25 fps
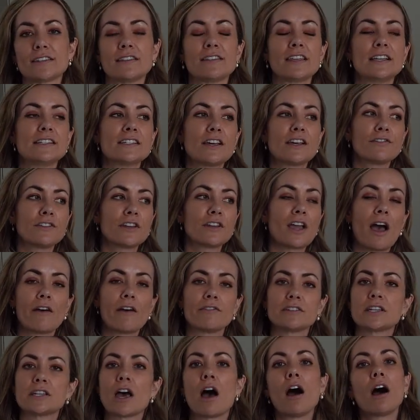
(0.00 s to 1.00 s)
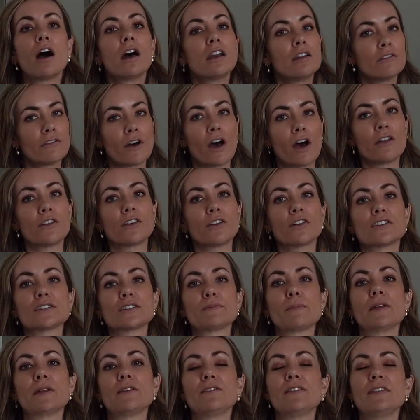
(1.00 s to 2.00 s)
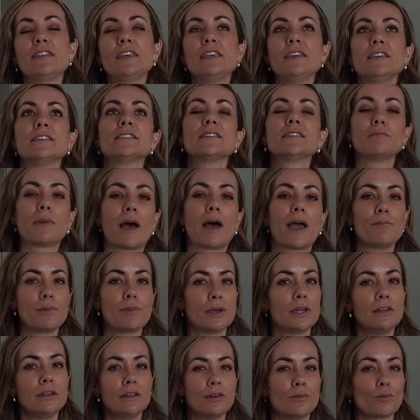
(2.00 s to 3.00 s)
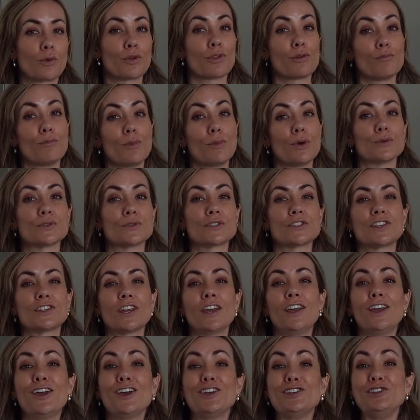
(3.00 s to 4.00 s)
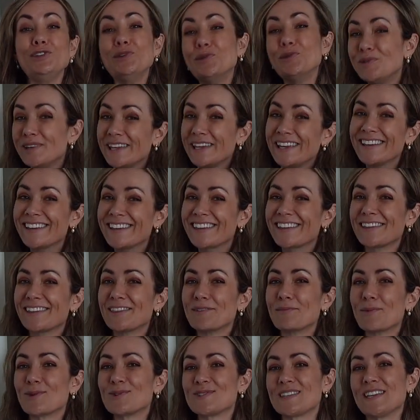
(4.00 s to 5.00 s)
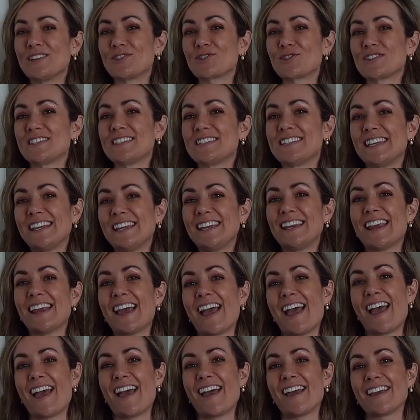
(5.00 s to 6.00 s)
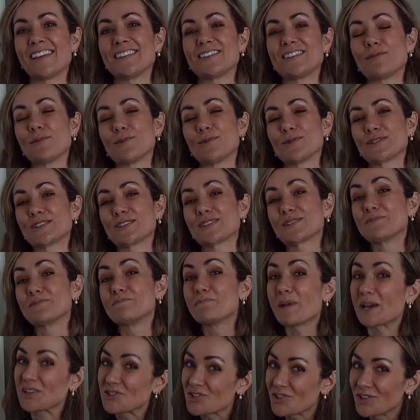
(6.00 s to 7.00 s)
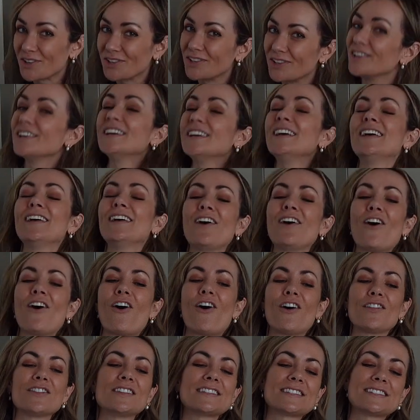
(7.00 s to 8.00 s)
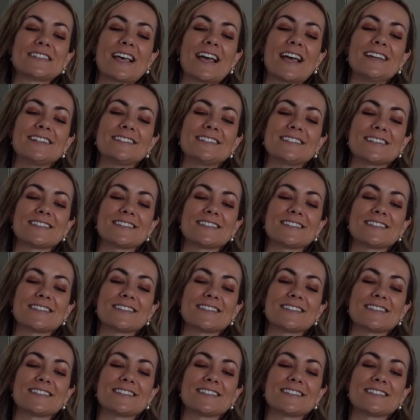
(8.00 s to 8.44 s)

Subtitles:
They definitely have a ton of others, but these, in my opinion, were the most unique and the most interesting and the most special on the site.